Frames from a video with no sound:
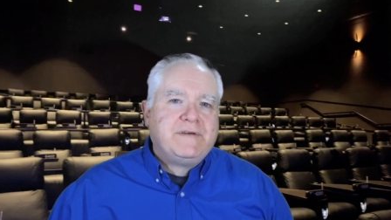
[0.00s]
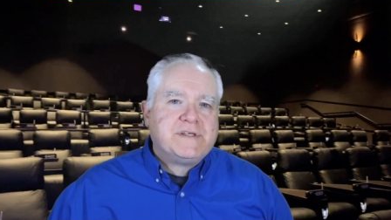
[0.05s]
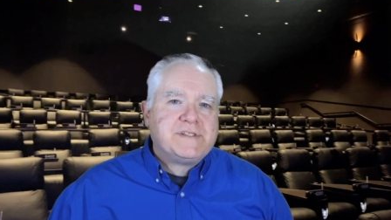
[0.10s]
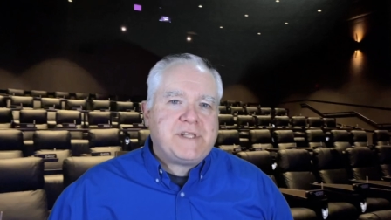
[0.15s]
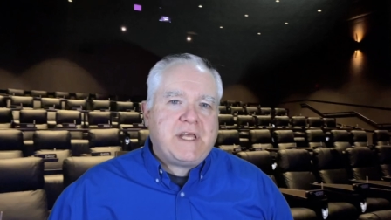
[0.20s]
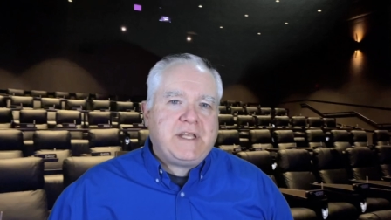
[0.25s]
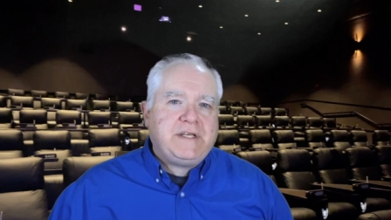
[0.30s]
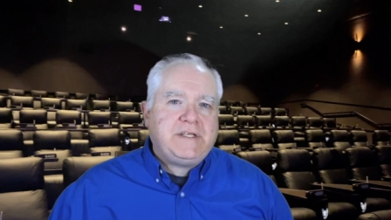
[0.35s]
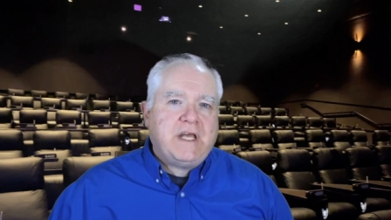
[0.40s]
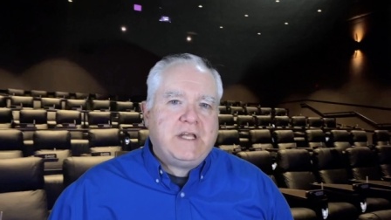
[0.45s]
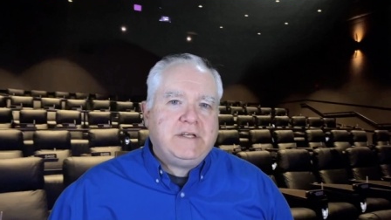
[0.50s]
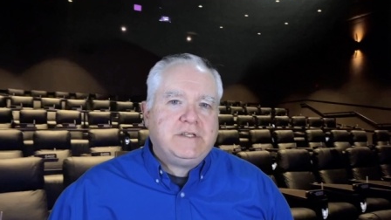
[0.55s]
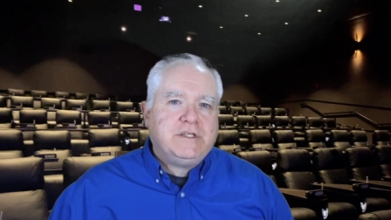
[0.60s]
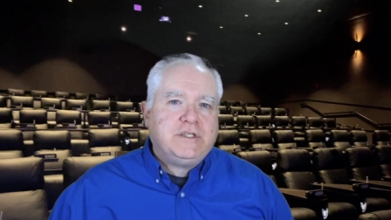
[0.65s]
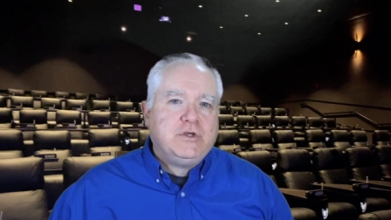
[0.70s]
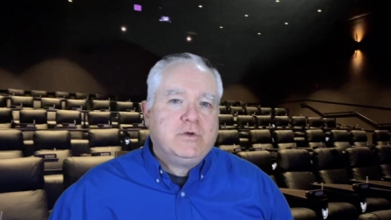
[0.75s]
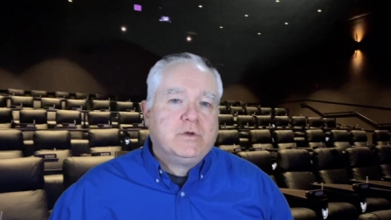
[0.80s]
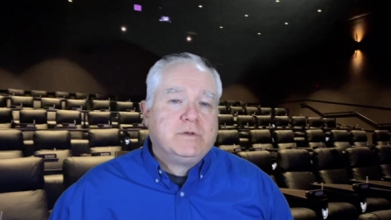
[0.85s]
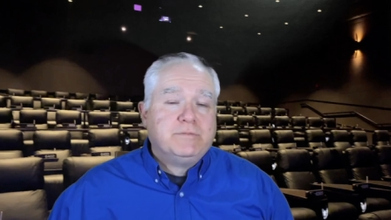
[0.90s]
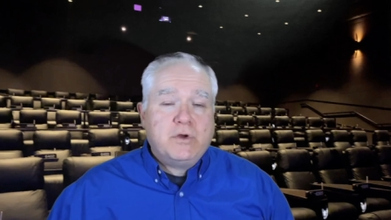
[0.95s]
as they tend to
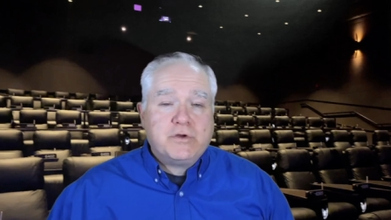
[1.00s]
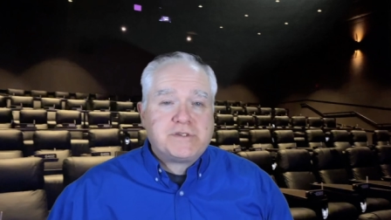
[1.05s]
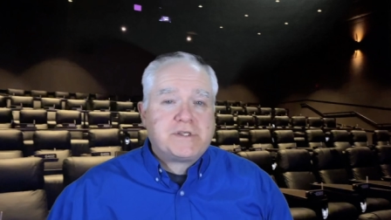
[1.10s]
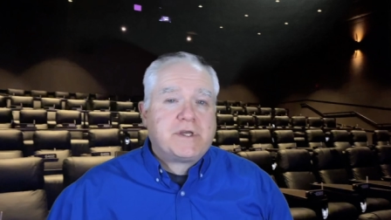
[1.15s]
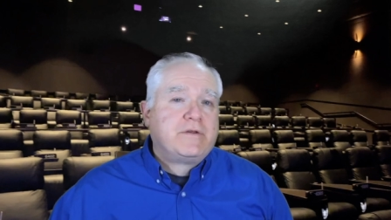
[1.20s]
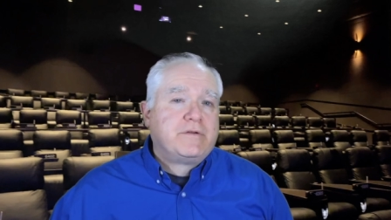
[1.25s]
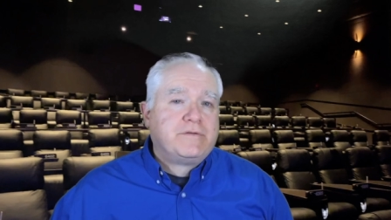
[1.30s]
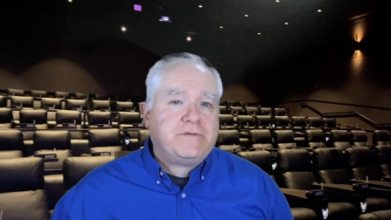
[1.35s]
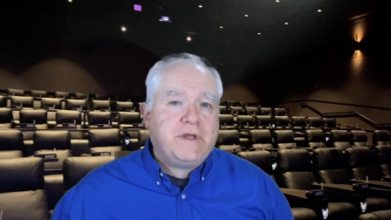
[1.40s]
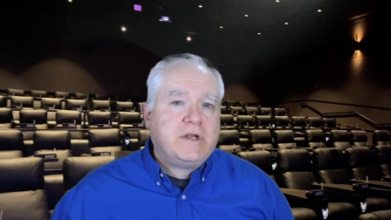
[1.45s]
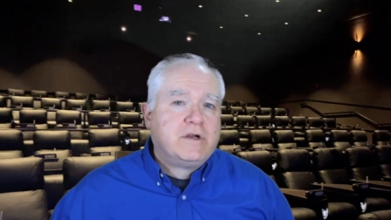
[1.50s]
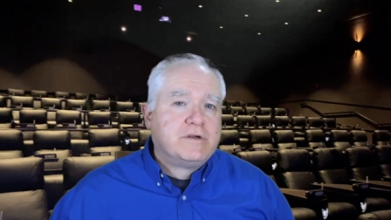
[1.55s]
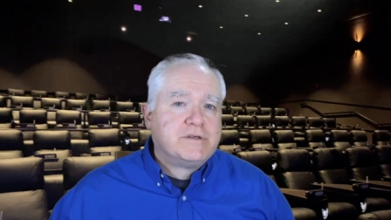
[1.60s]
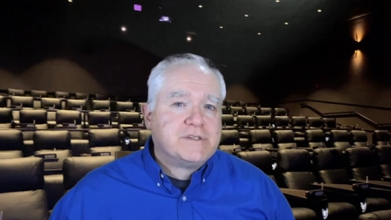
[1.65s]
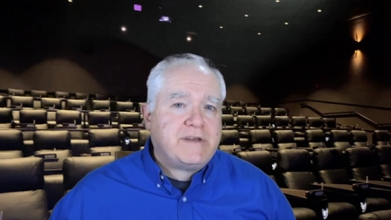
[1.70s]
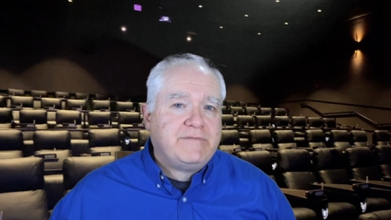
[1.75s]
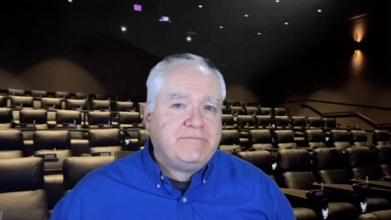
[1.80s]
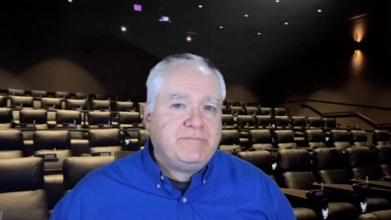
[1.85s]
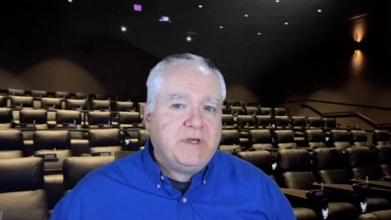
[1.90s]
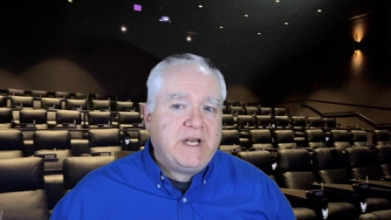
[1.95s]
do at most other theaters
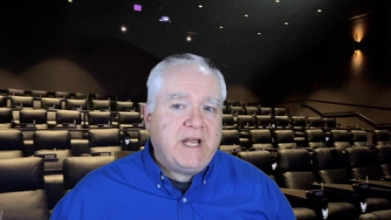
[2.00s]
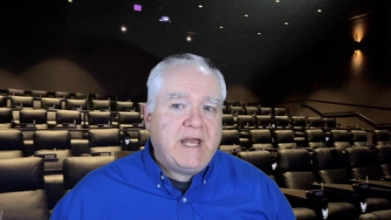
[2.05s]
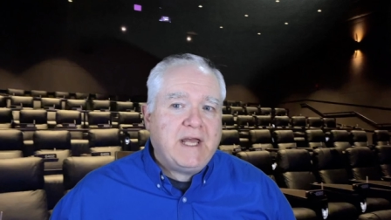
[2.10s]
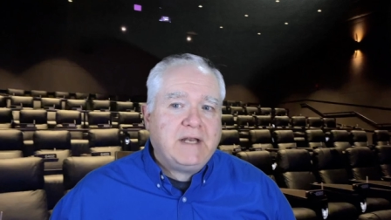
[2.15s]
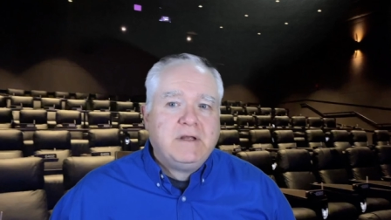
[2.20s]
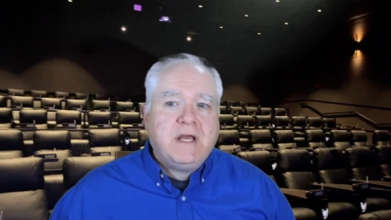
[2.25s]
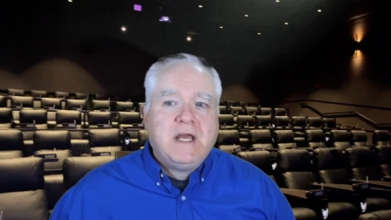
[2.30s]
I've been at.